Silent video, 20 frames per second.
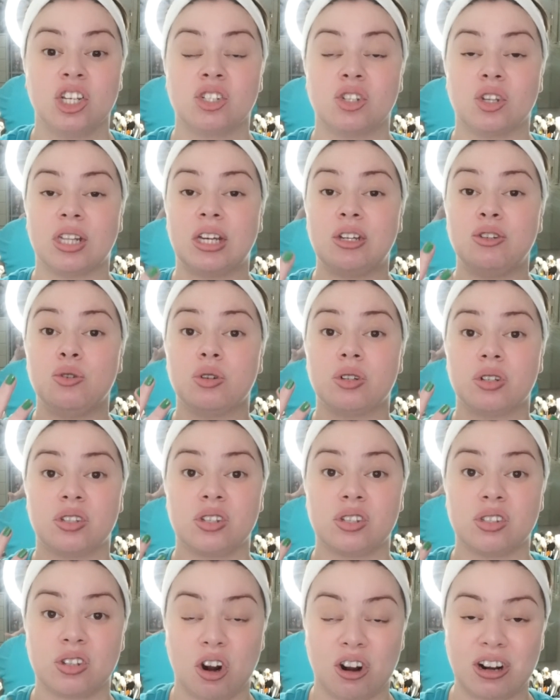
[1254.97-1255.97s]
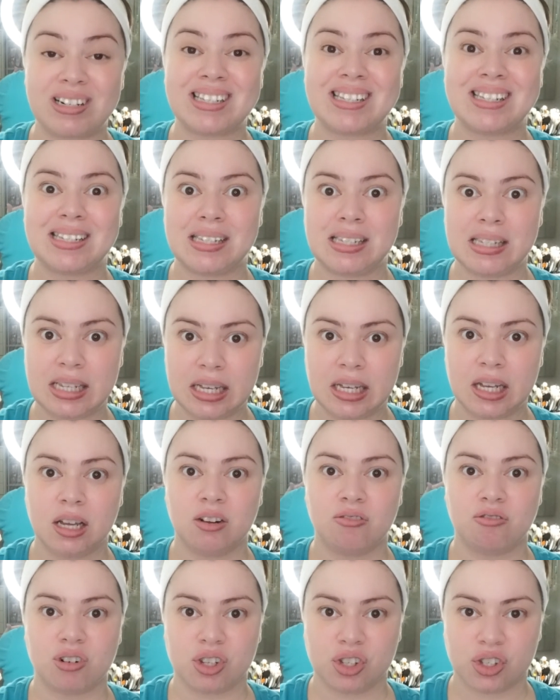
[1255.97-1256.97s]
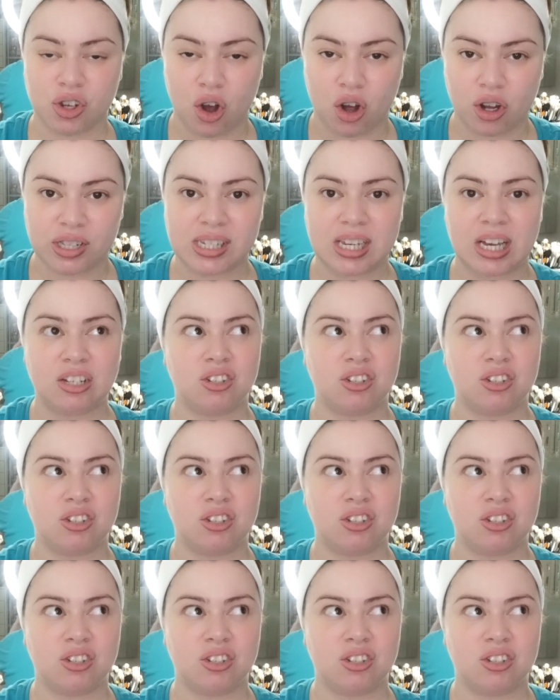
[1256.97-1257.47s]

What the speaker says: so that you could start seeing results